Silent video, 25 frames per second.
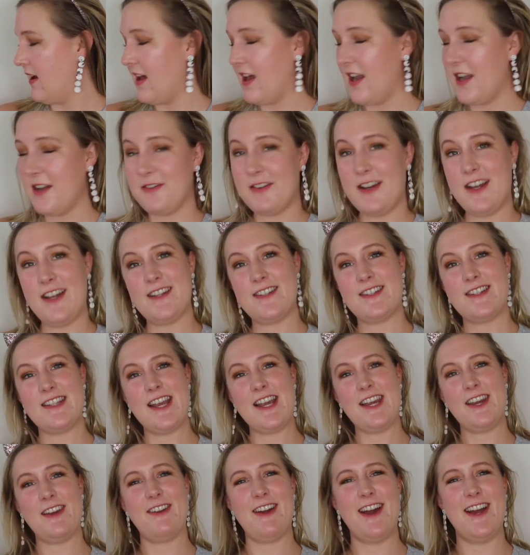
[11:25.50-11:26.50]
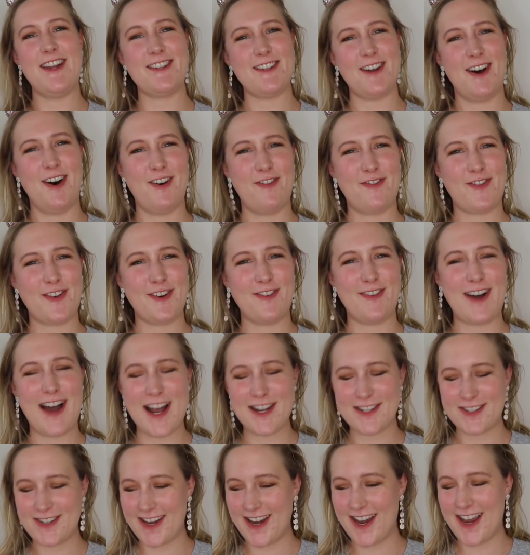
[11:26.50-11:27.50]
anyways, thank you guys all for
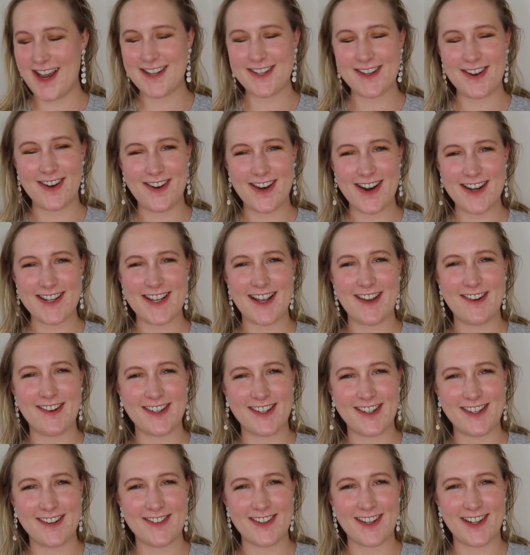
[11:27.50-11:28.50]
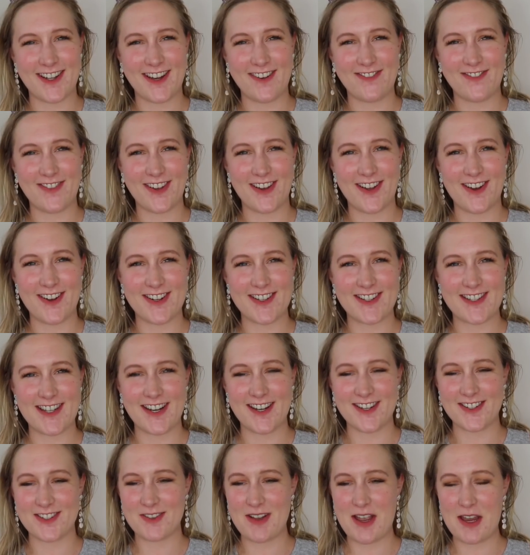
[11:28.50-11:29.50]
watching. As always, I will leave the link below to
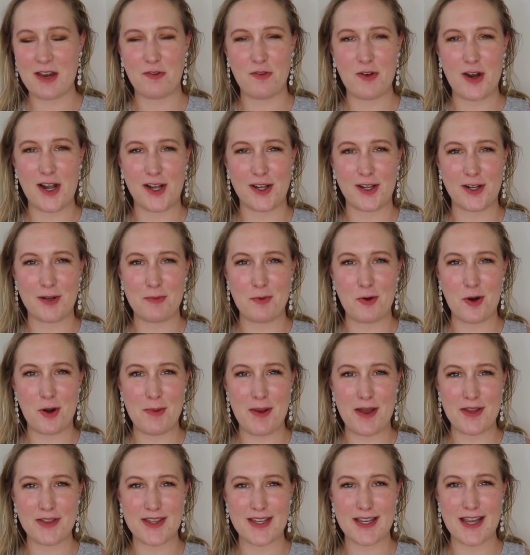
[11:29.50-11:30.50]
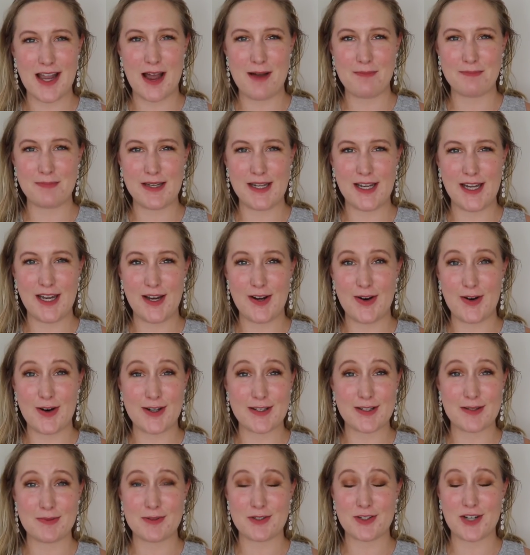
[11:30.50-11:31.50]
SinglesSwag if you want to learn more about the company
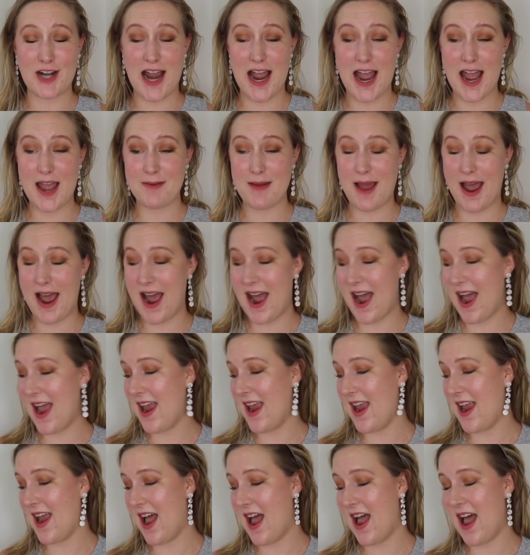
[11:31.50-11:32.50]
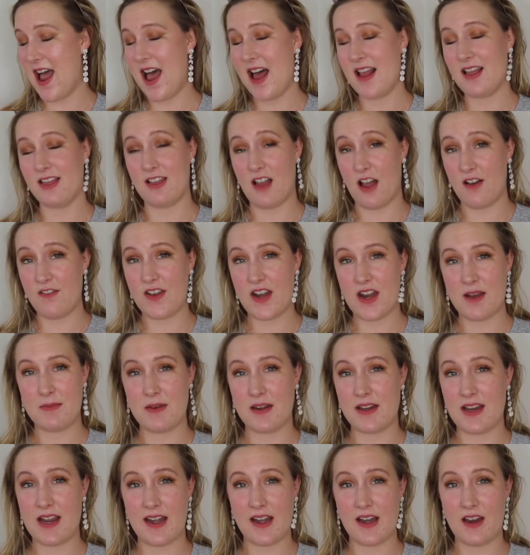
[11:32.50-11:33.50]
or subscribe. I love it. I've
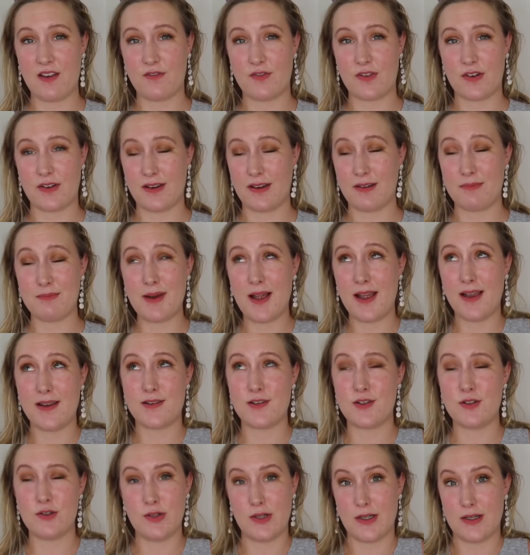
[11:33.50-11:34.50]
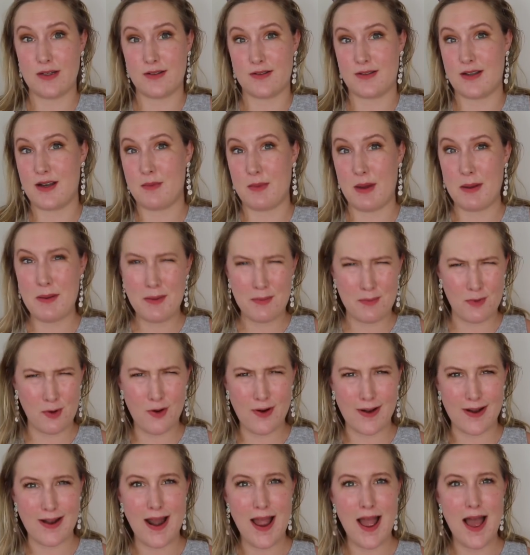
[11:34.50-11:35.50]
been getting it for like probably two years now, maybe
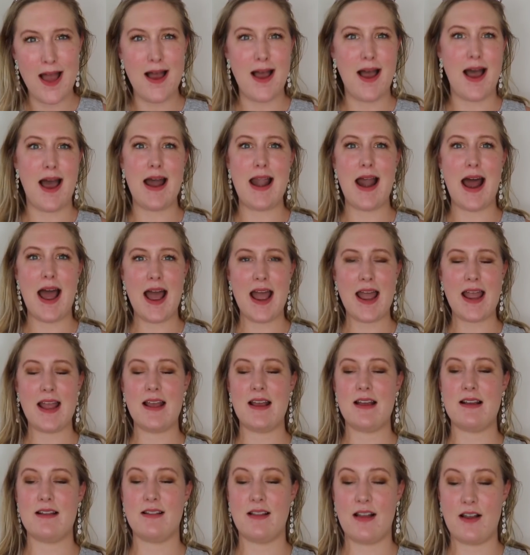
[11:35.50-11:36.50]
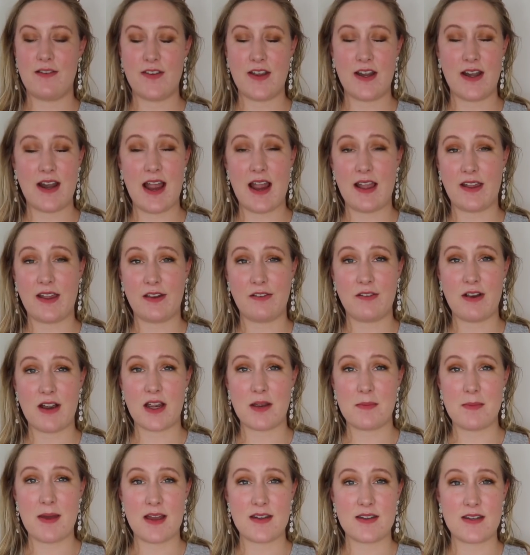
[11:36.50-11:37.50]
more. And I love it and highly
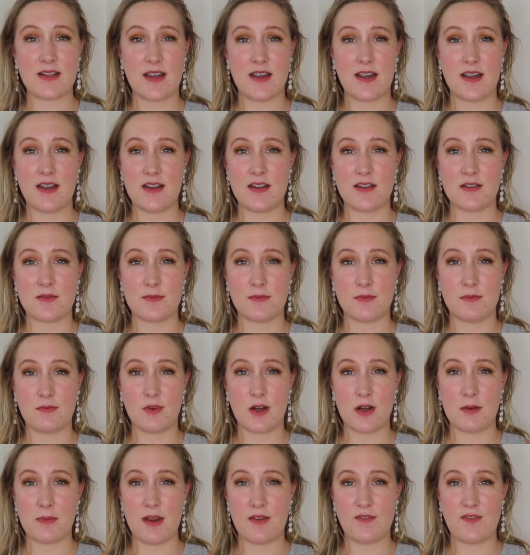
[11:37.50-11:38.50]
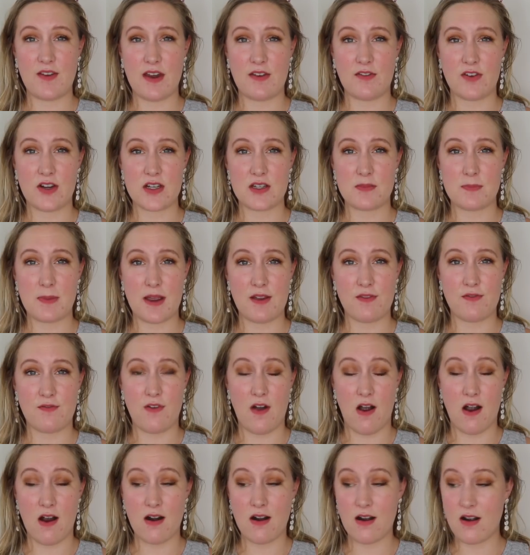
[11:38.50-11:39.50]
recommend it. It is one of my favorites by
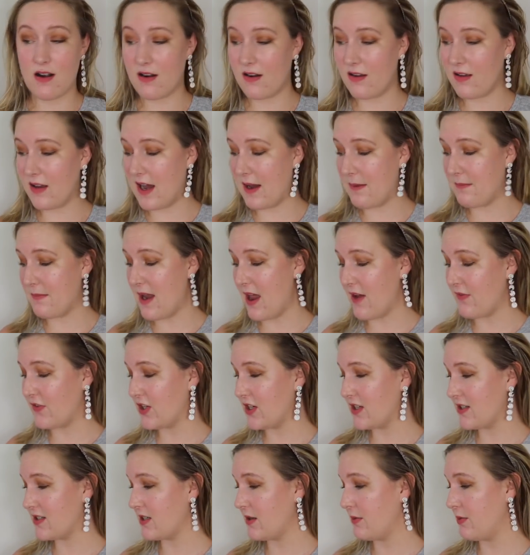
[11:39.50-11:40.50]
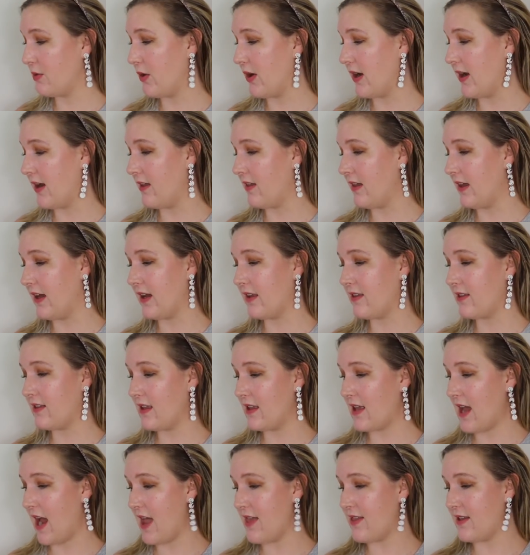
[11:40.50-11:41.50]
far. I'm never disappointed. Like,
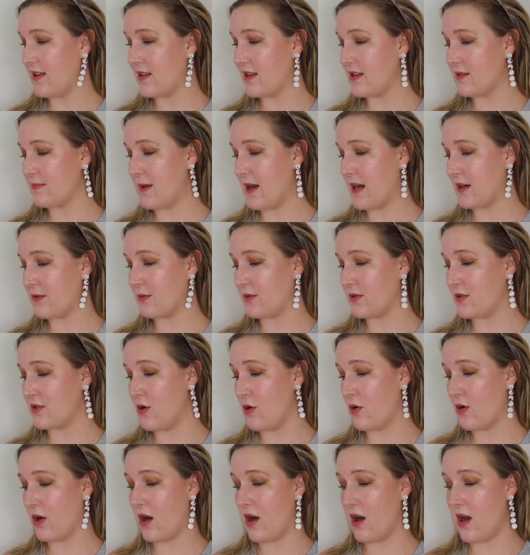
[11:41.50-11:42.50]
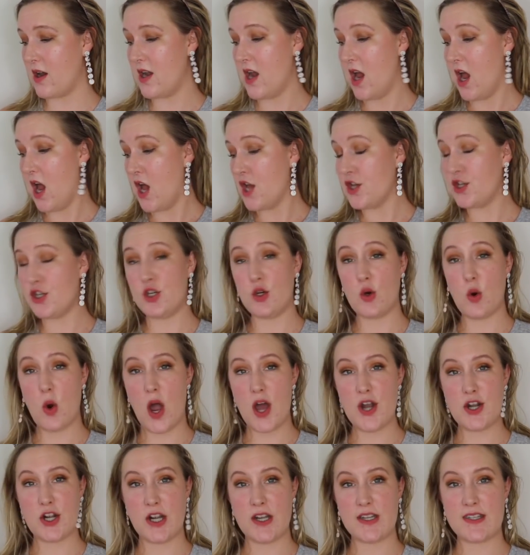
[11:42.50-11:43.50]
I think this box was so good. two
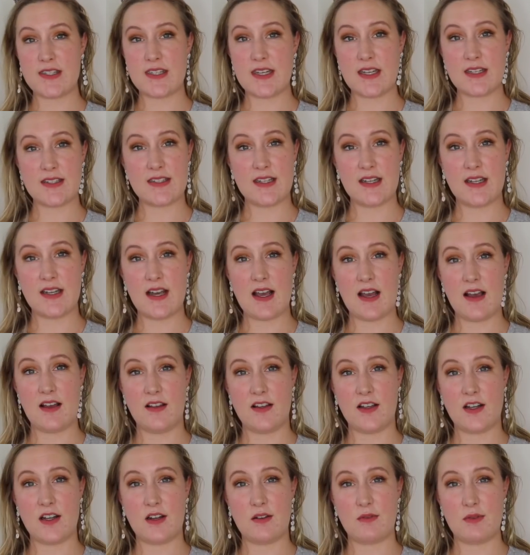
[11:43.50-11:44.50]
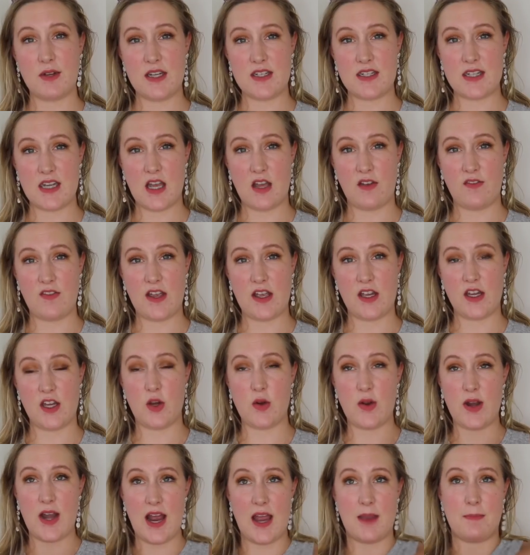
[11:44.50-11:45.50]
hundred sixty dollars retail
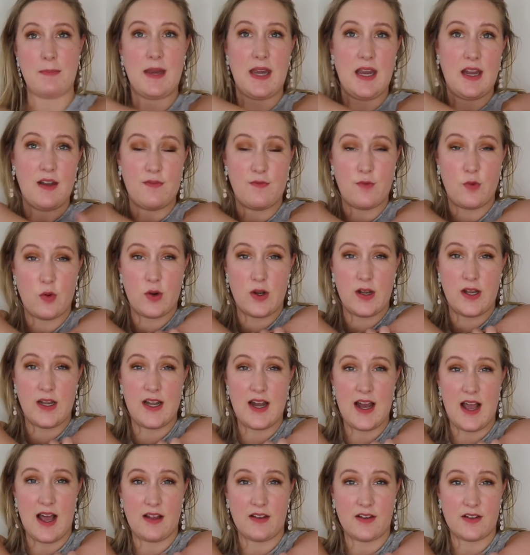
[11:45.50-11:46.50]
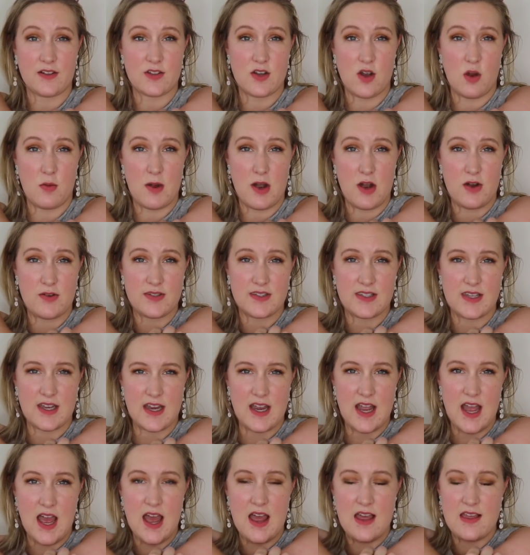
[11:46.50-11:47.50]
value, and I paid forty dollars almost.
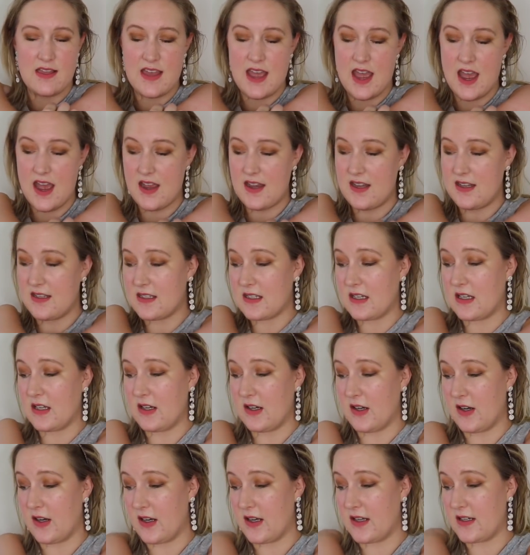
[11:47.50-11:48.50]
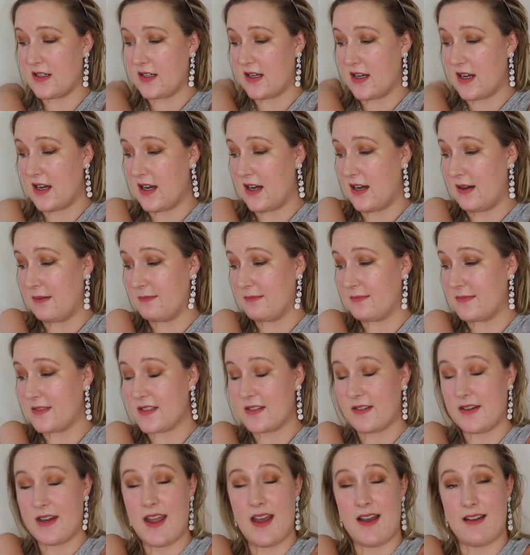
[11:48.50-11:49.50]
Like, that is good. Um,
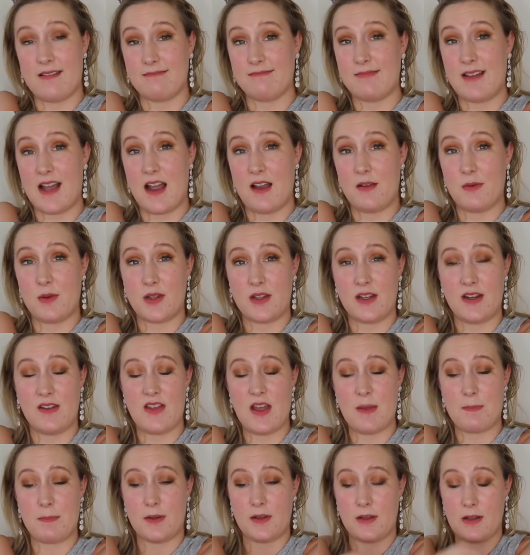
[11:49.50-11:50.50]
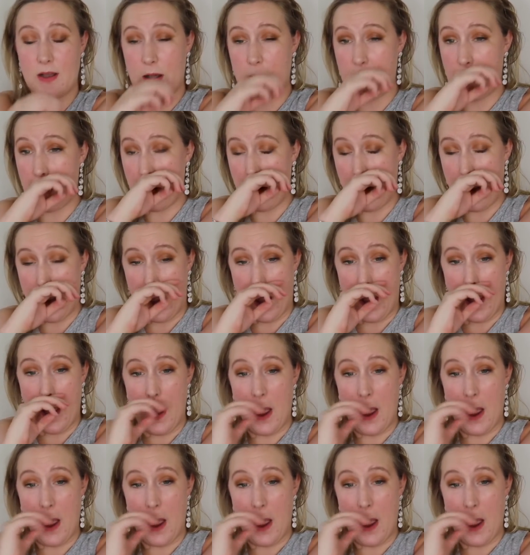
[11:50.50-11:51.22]
so yeah, I will leave that below.